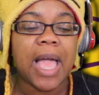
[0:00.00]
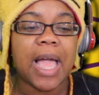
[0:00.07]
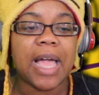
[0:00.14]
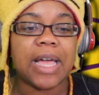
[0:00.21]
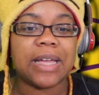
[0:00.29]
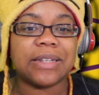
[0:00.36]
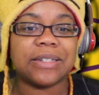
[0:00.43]

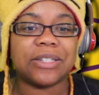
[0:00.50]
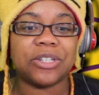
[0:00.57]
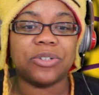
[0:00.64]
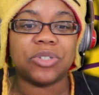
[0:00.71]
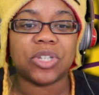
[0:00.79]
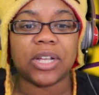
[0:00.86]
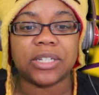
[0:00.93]
And
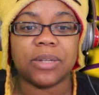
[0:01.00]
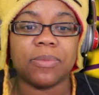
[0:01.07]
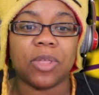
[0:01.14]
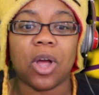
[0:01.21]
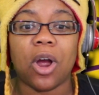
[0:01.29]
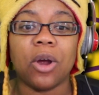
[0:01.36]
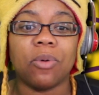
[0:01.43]
you saw some
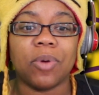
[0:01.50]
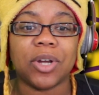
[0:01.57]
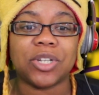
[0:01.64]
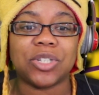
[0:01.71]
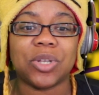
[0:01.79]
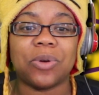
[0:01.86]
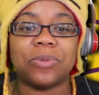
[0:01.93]
of the
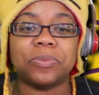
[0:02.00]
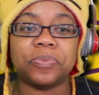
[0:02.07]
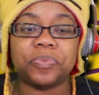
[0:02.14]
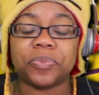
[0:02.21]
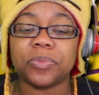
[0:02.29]
artwork. So